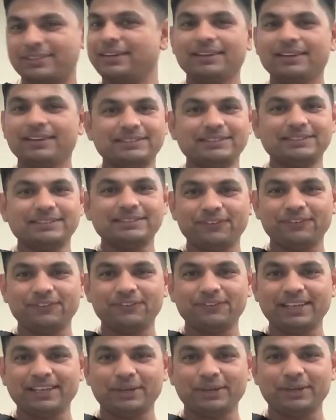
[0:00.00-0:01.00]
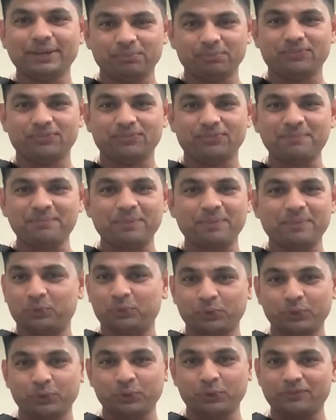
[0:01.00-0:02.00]
Definitely it will be 5 pounds.
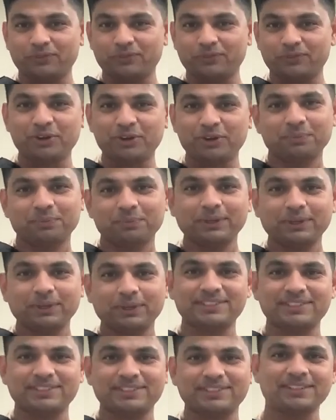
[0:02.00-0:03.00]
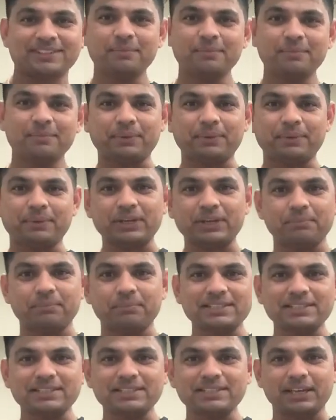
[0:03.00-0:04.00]
You can weigh your purse, but you can
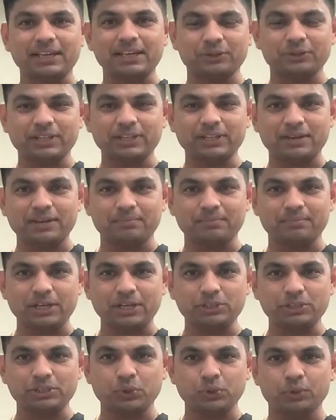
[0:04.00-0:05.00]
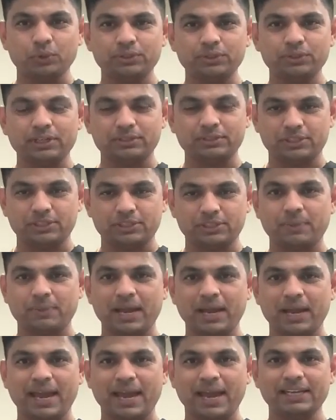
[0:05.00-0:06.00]
imagine, like, you know, that my shoulder, just by
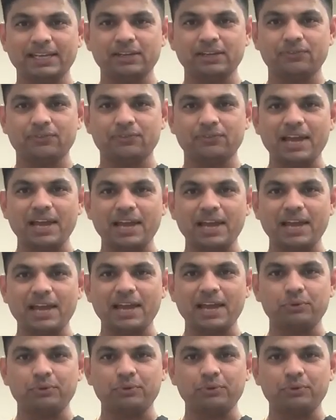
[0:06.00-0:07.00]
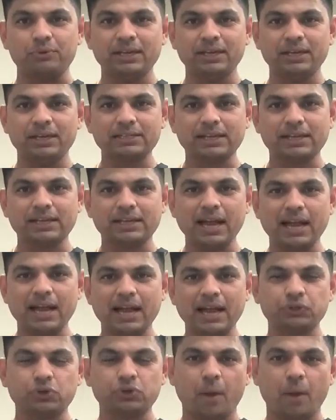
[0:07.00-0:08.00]
adding a 5 pound, kind of would
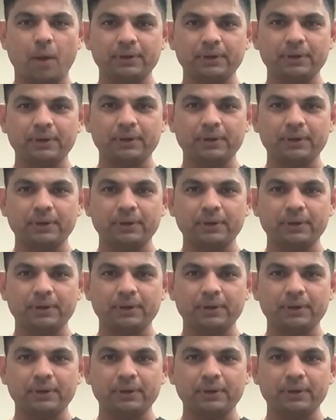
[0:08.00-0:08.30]
drop a little